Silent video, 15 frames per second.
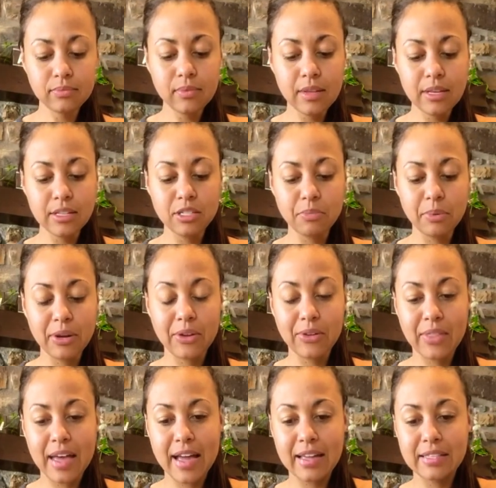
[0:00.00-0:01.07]
Sprinkle
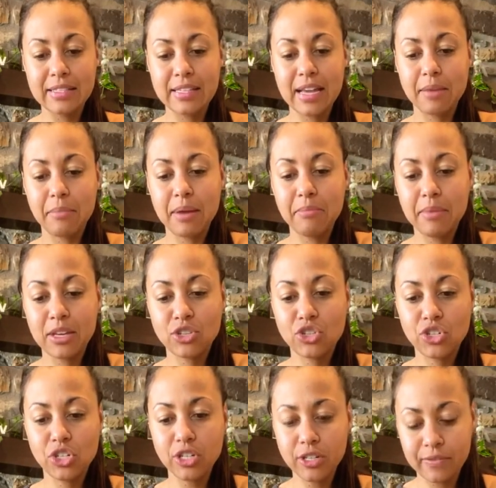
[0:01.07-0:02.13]
that inside my
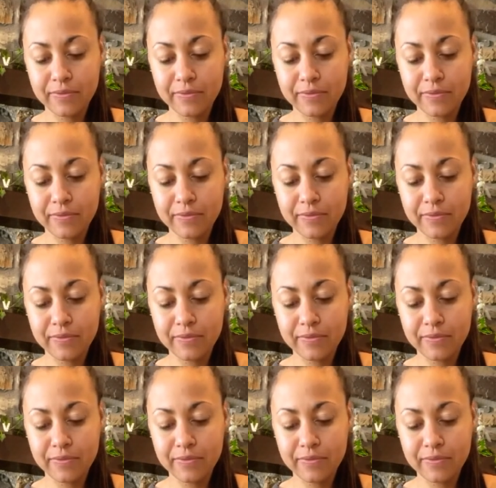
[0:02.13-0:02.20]
mixture.